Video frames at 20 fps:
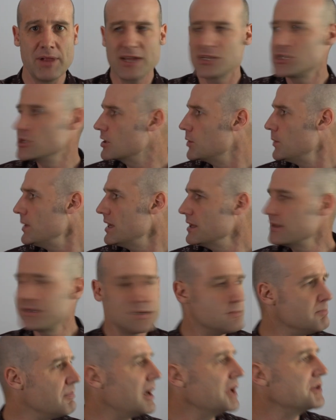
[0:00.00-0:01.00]
Actually, can we get
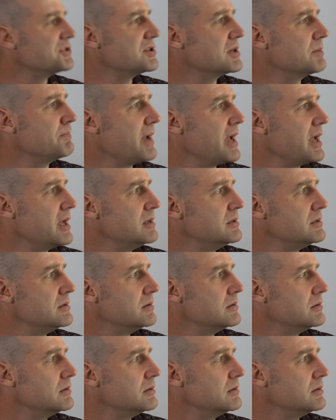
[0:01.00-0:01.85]
some marching band